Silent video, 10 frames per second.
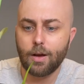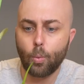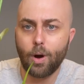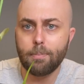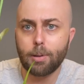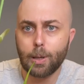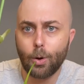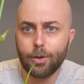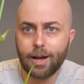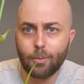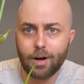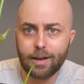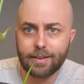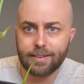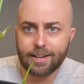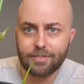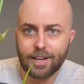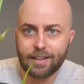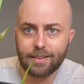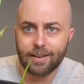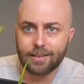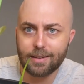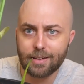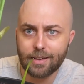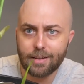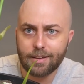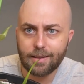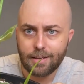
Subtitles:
One below that one has activated down here.